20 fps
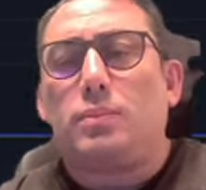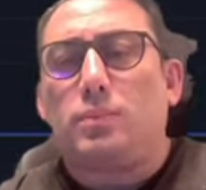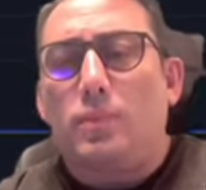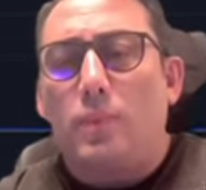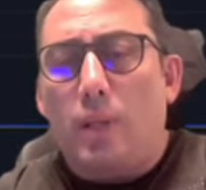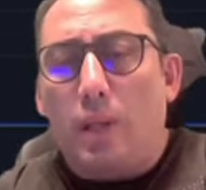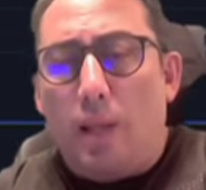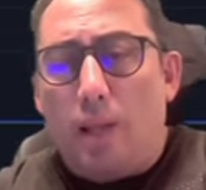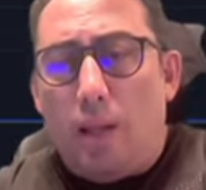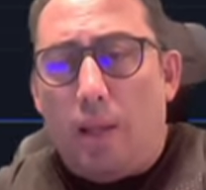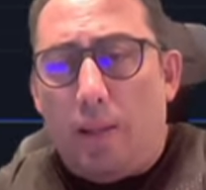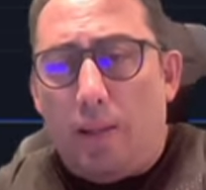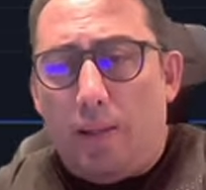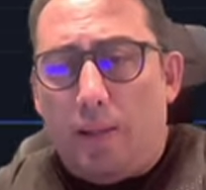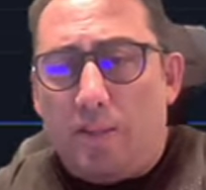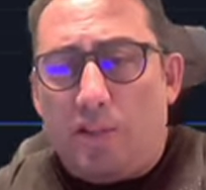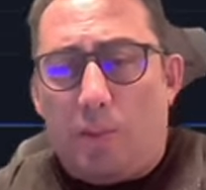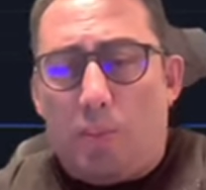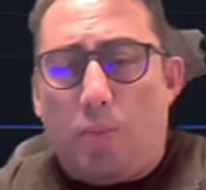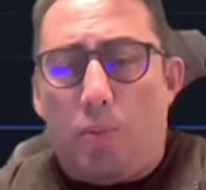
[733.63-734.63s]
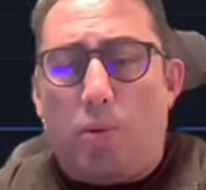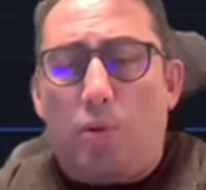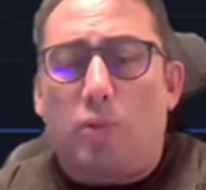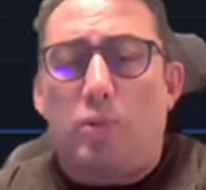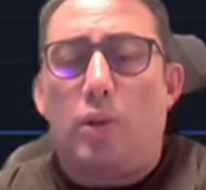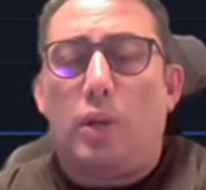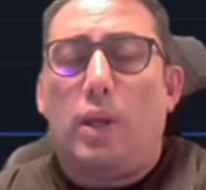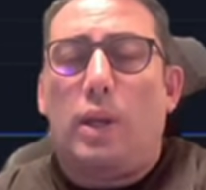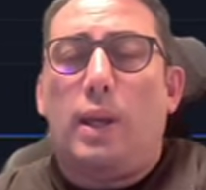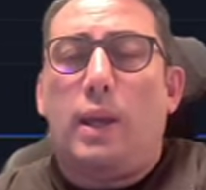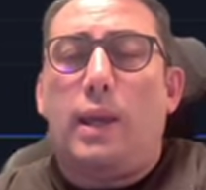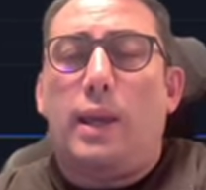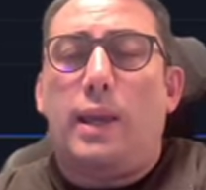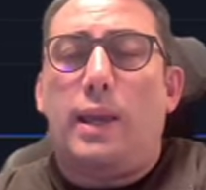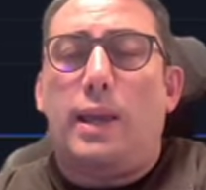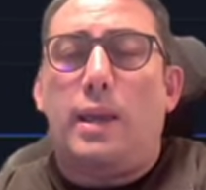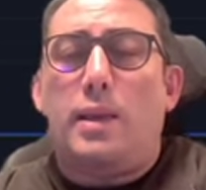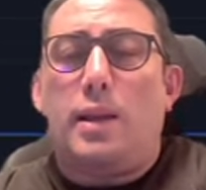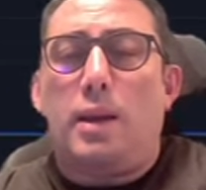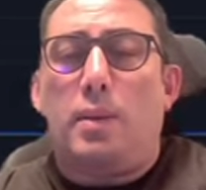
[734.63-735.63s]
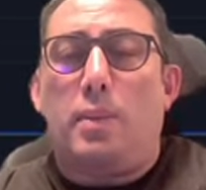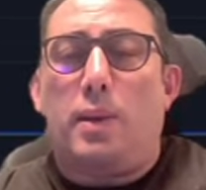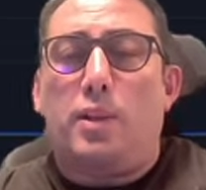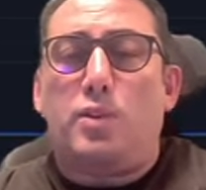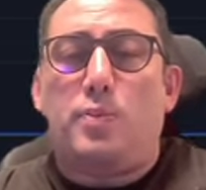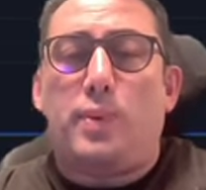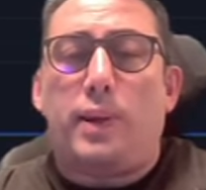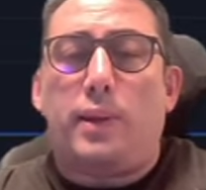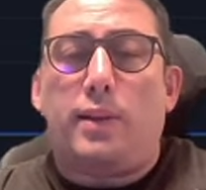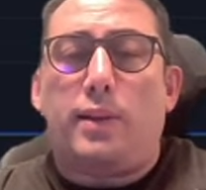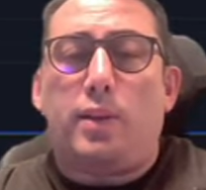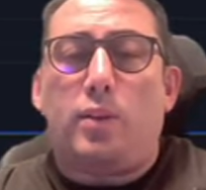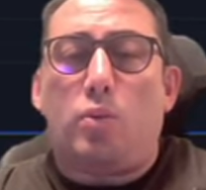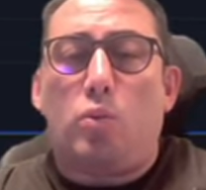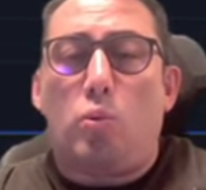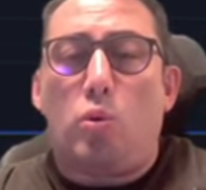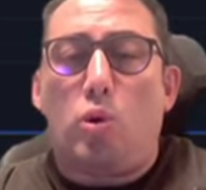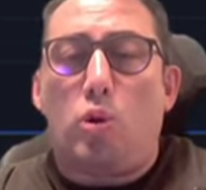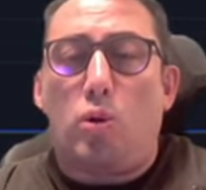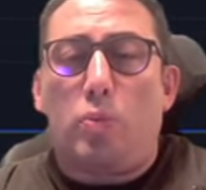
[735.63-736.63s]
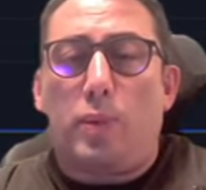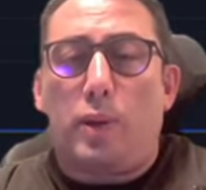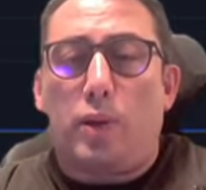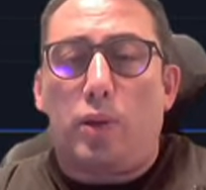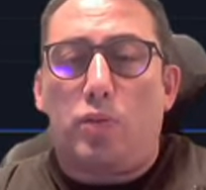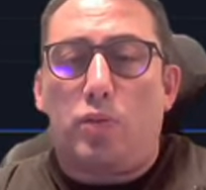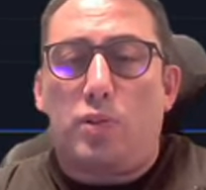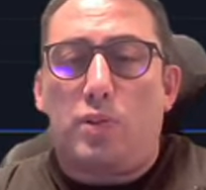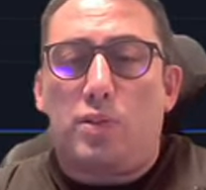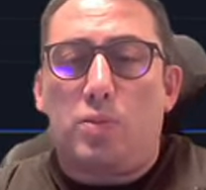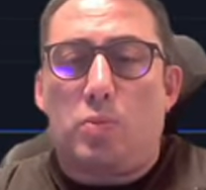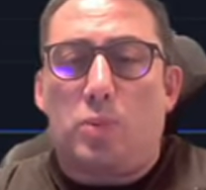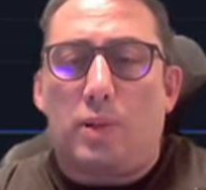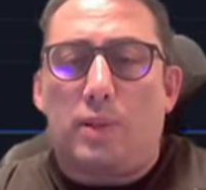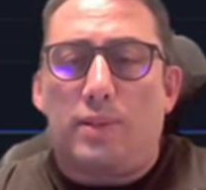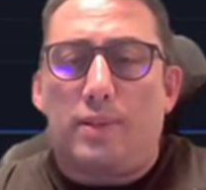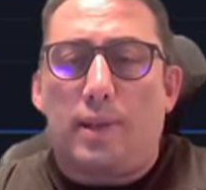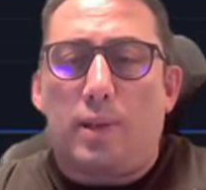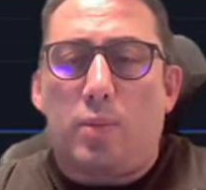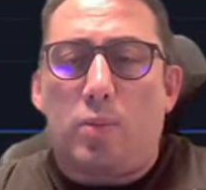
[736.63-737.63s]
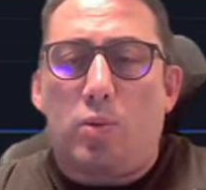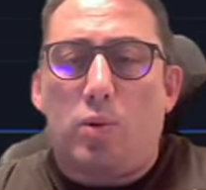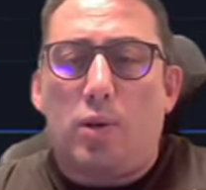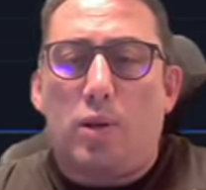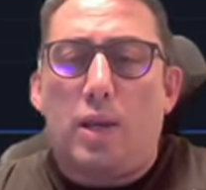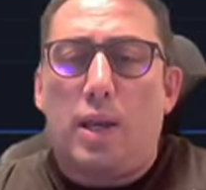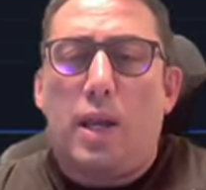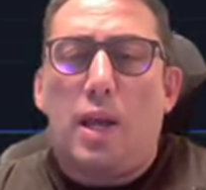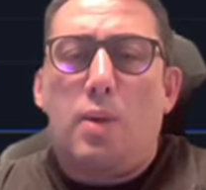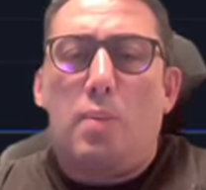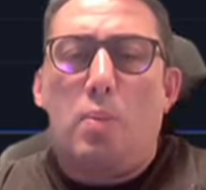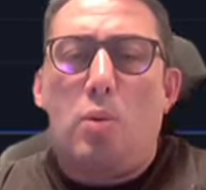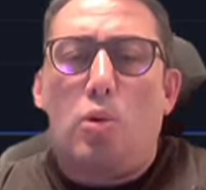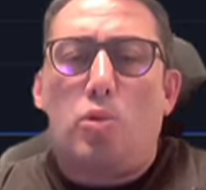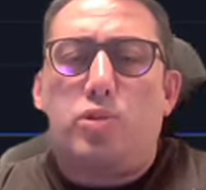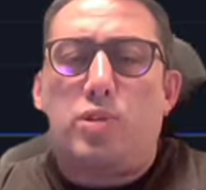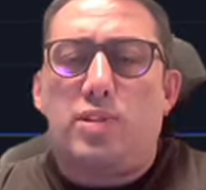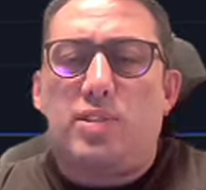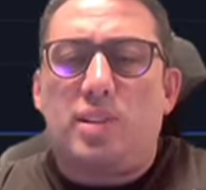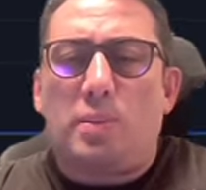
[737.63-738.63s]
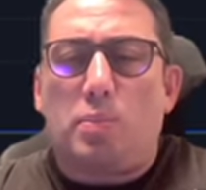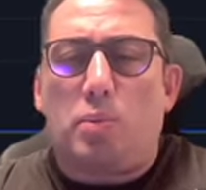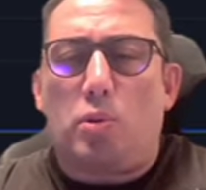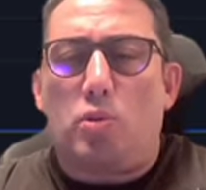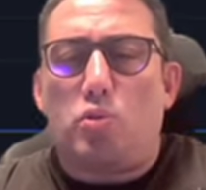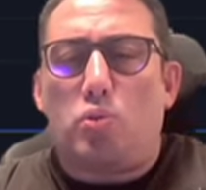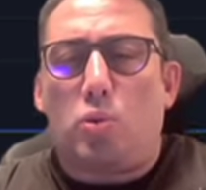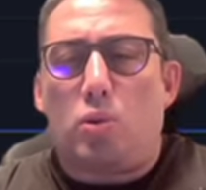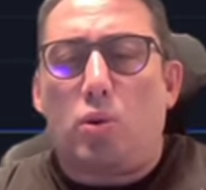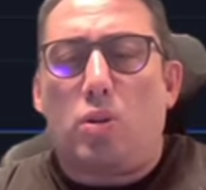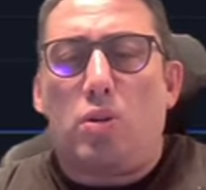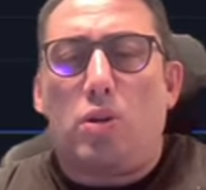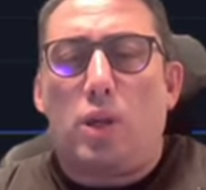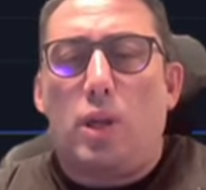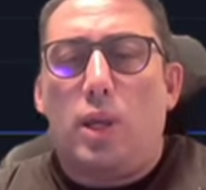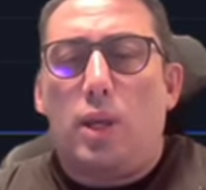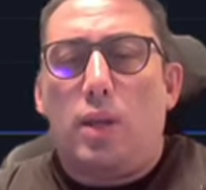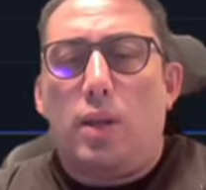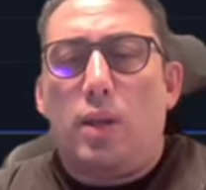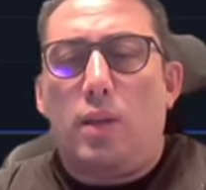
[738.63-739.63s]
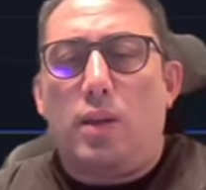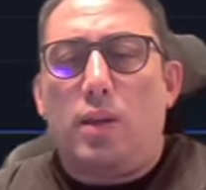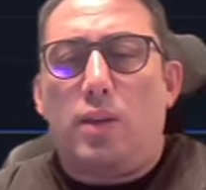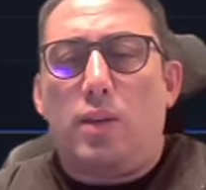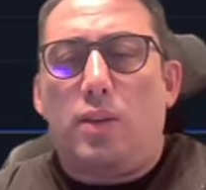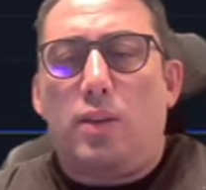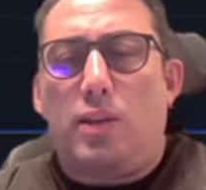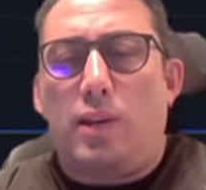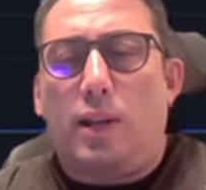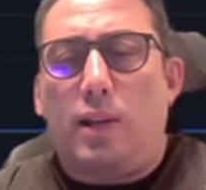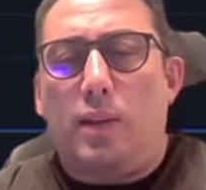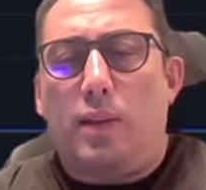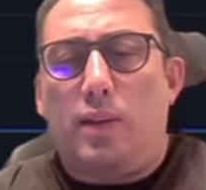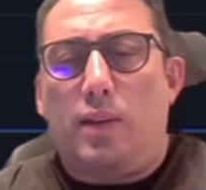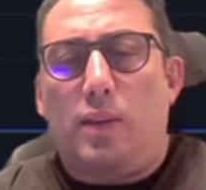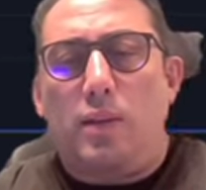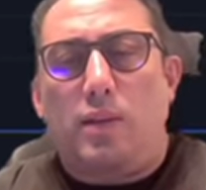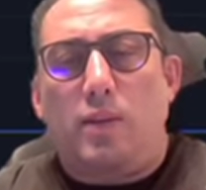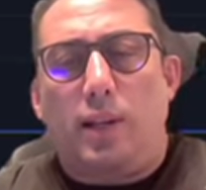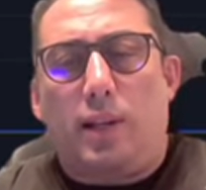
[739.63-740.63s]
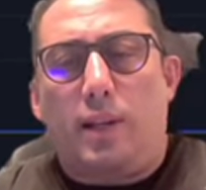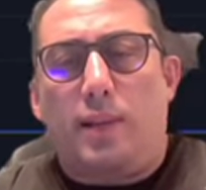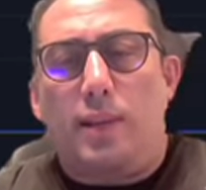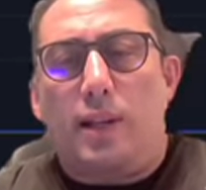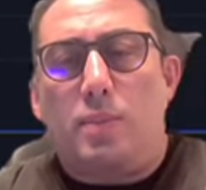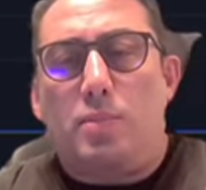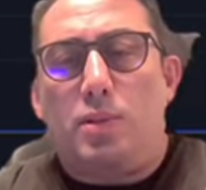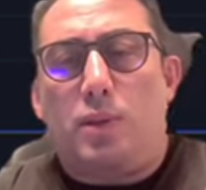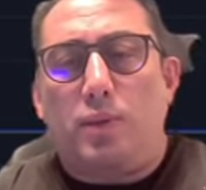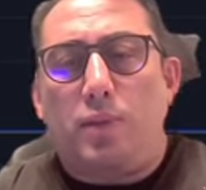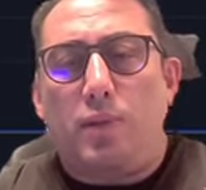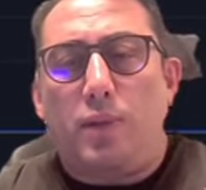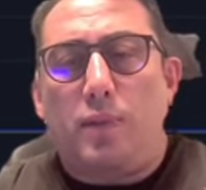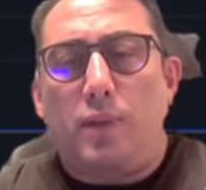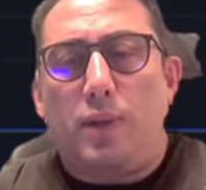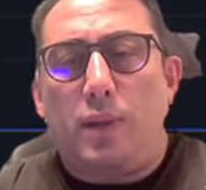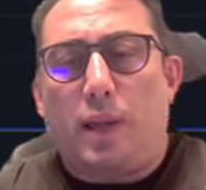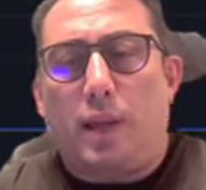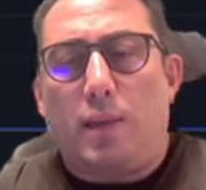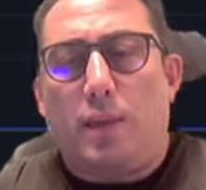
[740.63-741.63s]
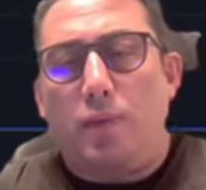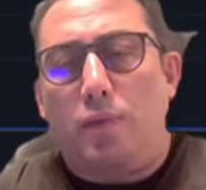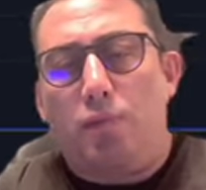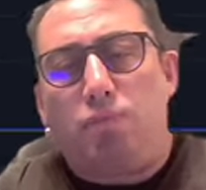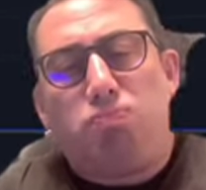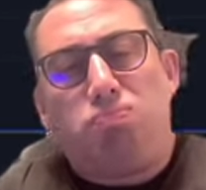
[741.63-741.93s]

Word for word: and the support again i'm expecting to work because this is one time work mostly supports work uh, three uh, three times if uh, and